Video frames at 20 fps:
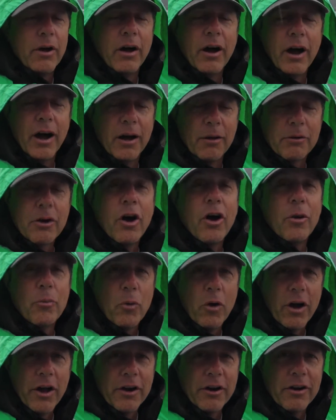Calm
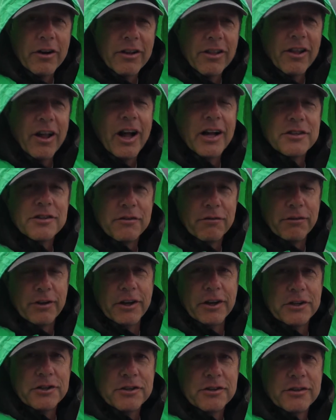water, lots of
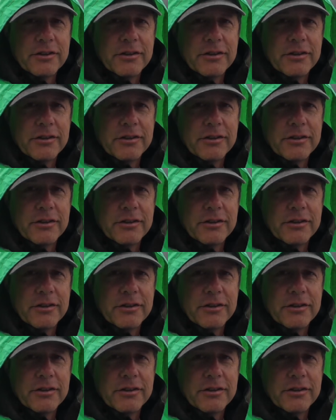fish.